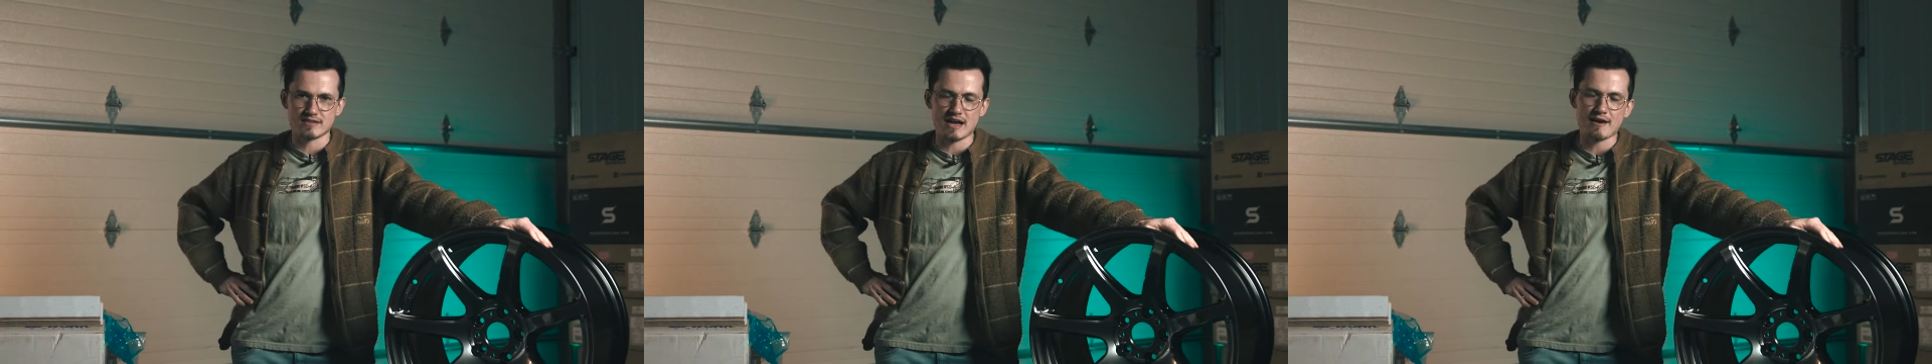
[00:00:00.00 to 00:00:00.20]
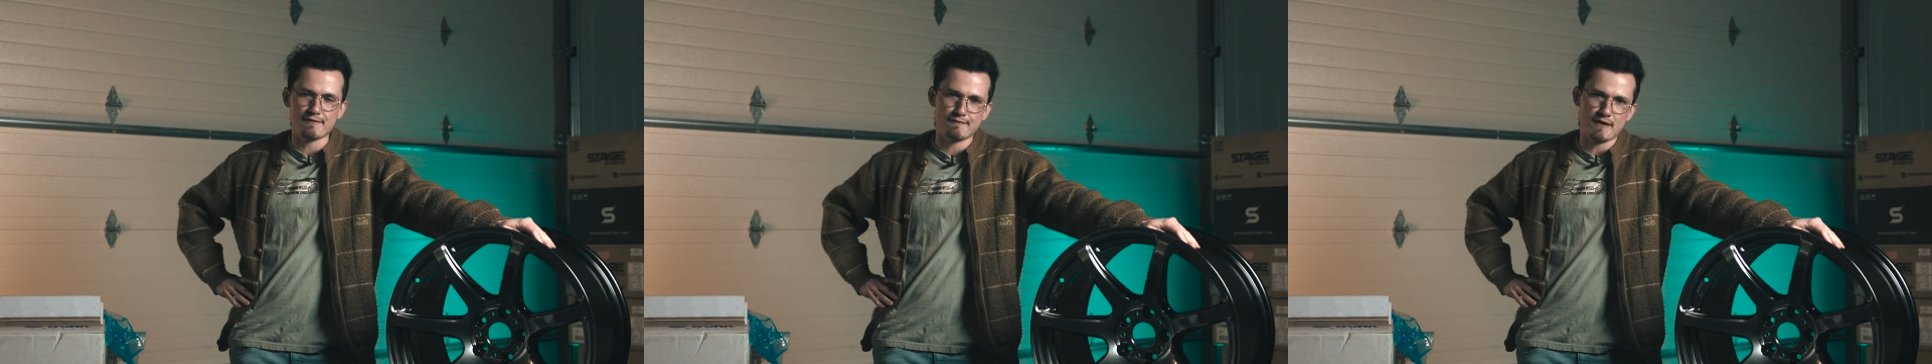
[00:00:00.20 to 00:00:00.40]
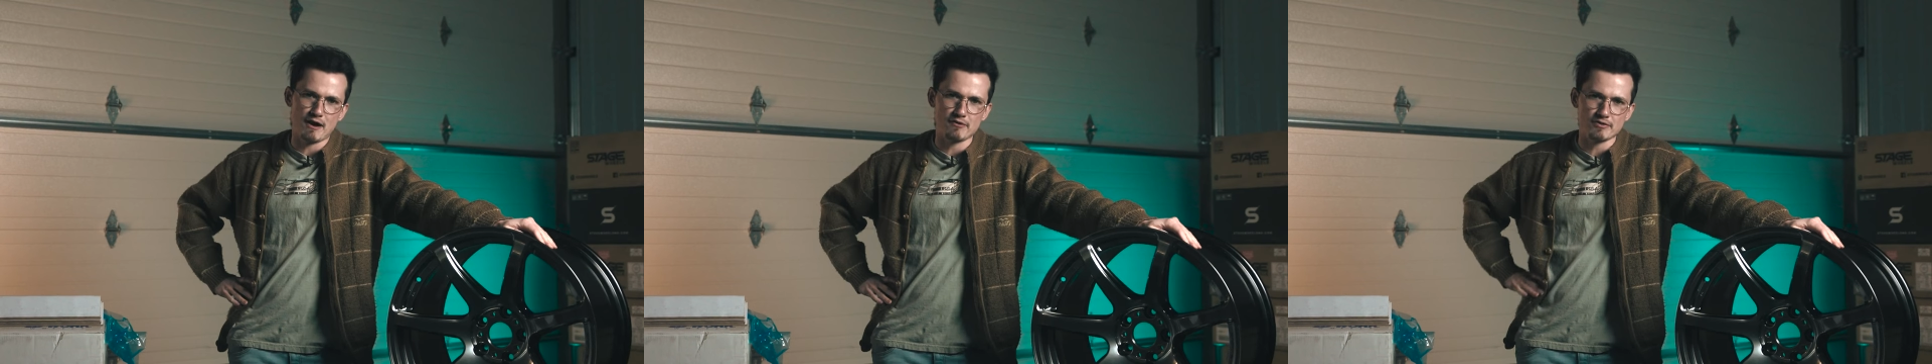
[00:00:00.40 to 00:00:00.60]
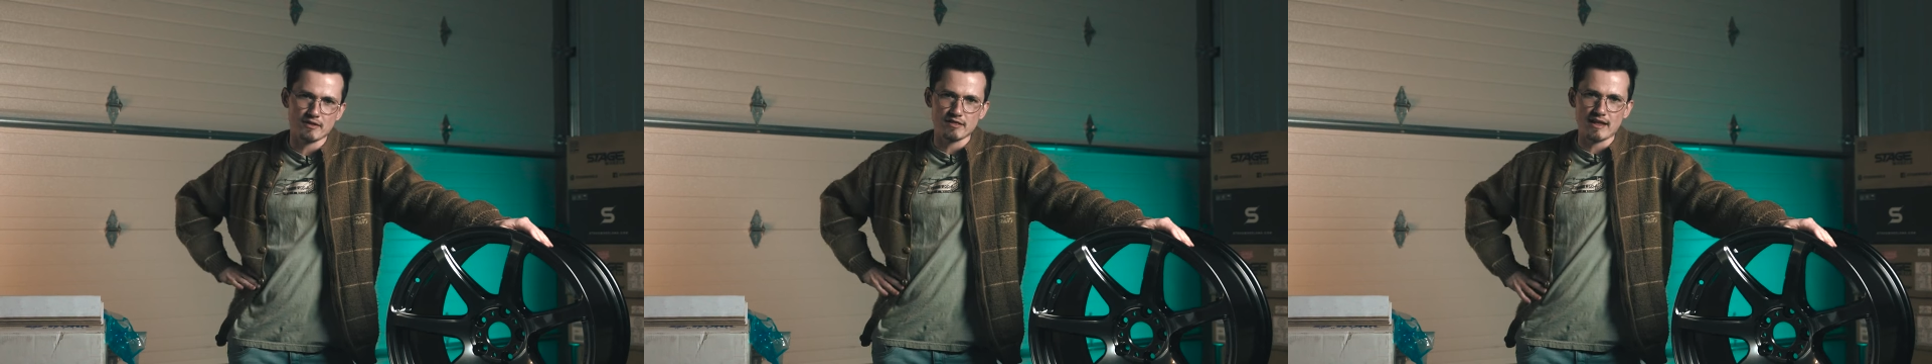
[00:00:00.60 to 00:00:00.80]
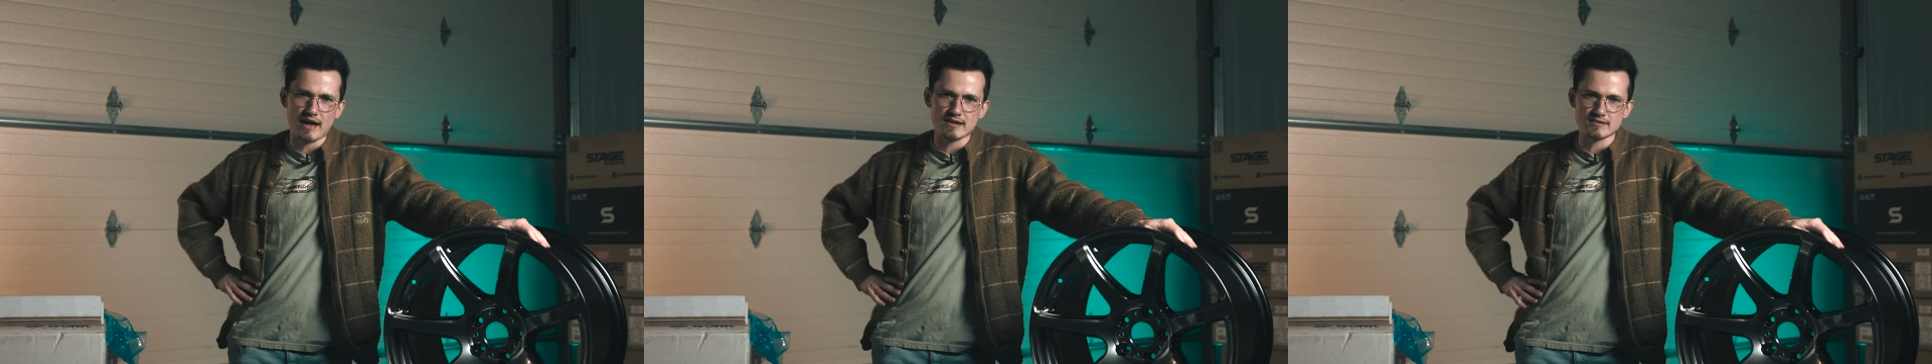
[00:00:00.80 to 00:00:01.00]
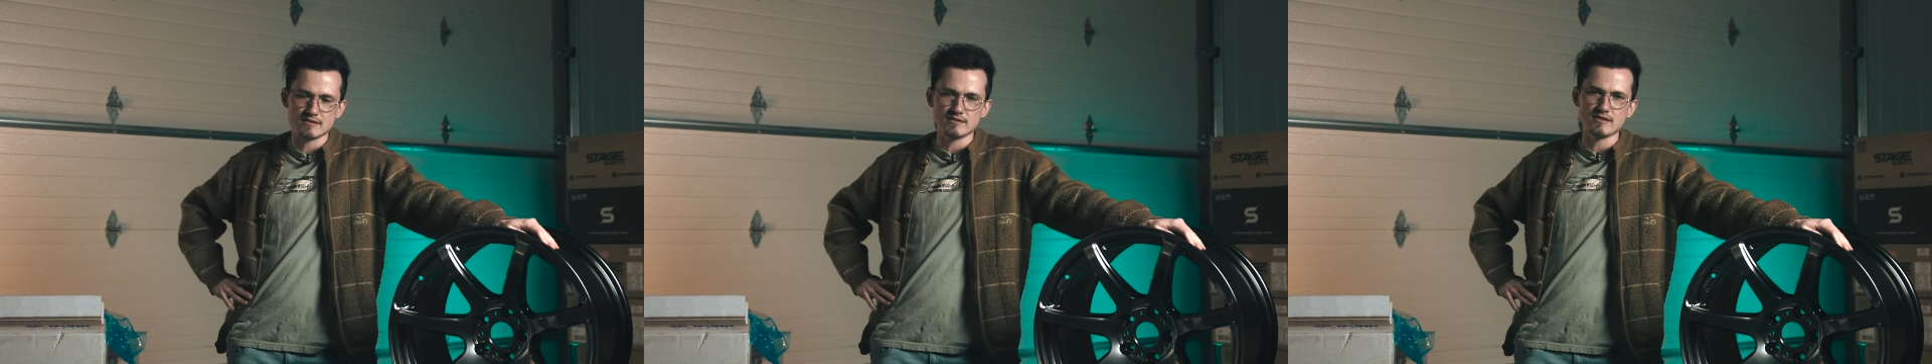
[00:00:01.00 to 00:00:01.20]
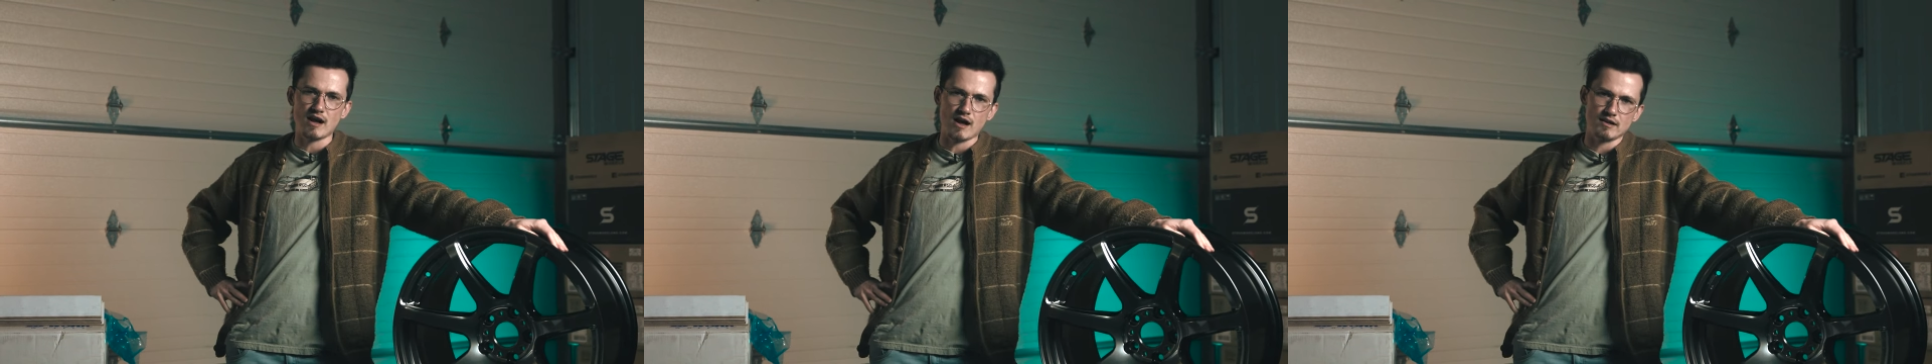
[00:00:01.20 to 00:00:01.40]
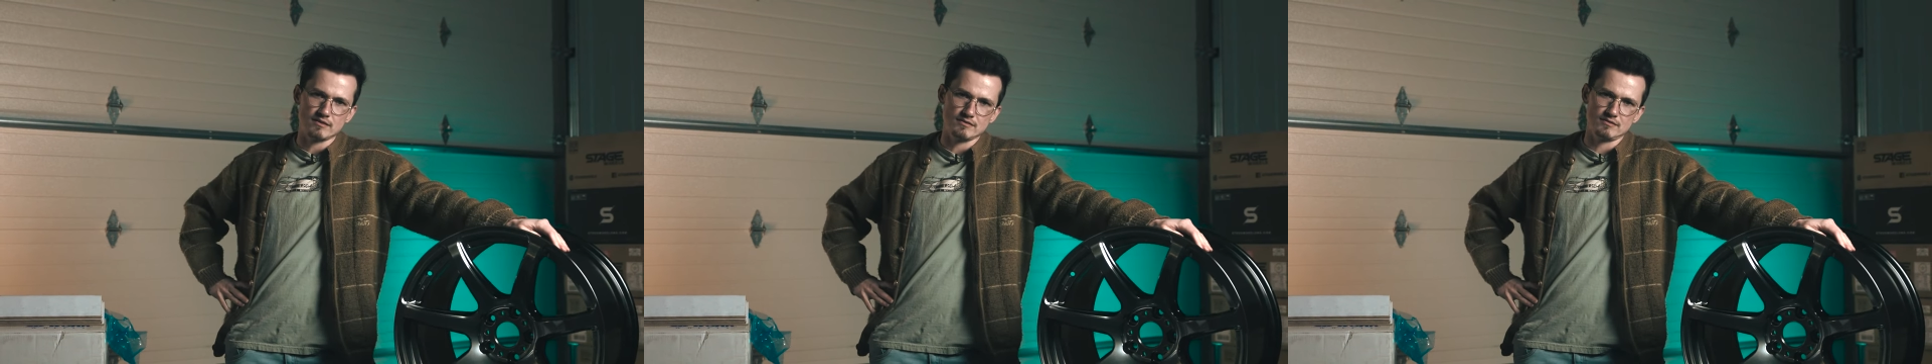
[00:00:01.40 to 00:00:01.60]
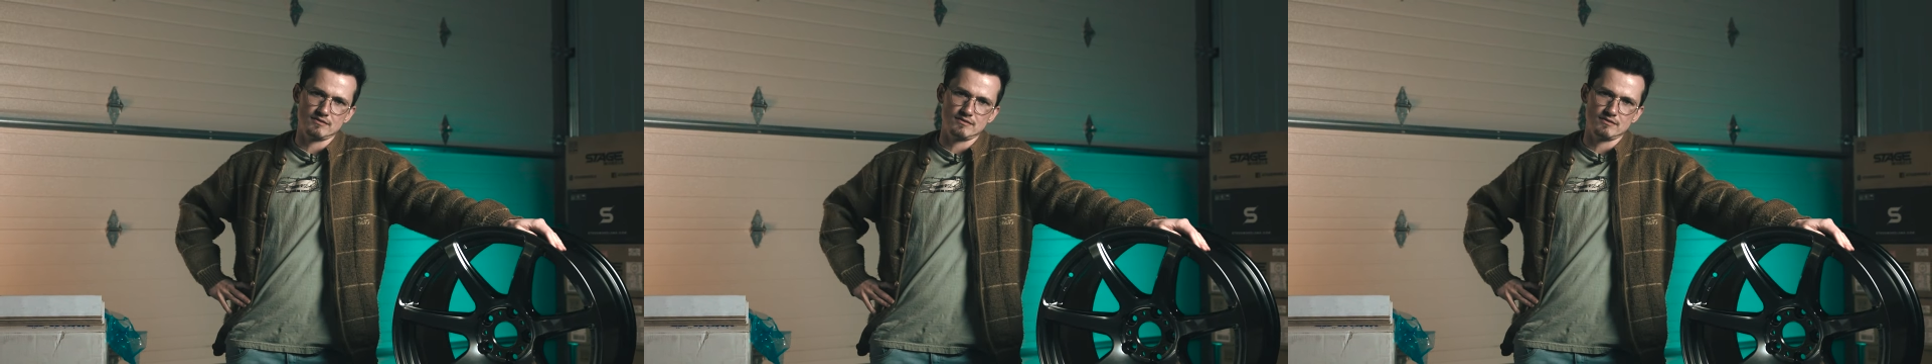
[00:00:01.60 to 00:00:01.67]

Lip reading: I found the last nut,